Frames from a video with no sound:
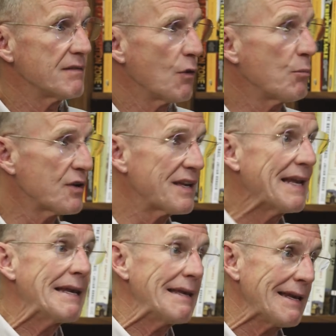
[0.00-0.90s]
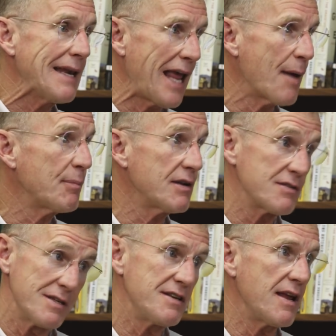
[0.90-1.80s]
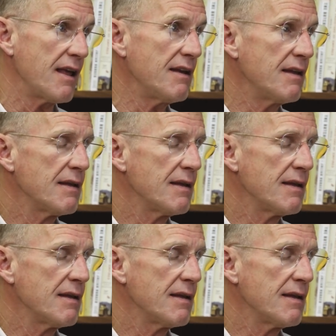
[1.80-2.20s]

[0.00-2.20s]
Don't pretend it didn't happen, because it did.